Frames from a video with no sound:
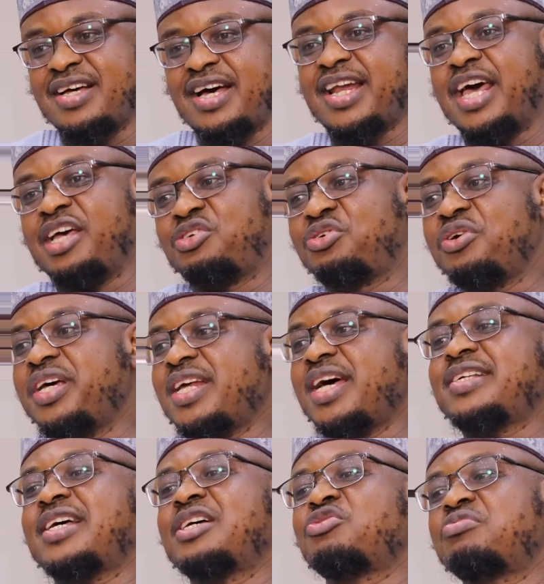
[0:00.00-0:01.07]
and I joined
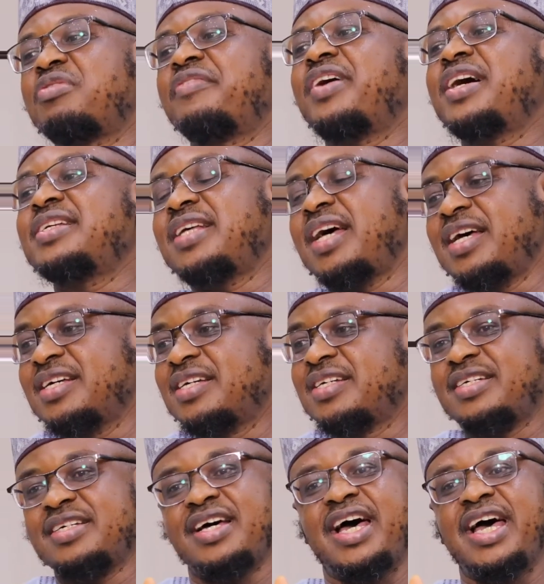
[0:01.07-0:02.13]
as a supervisor.
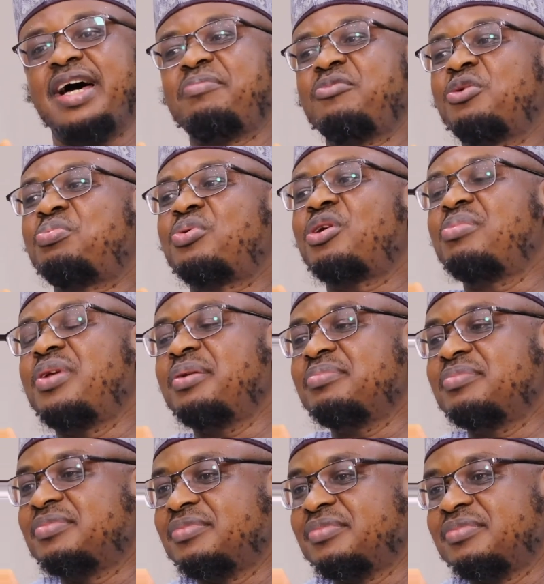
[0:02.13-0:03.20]
I have no problem.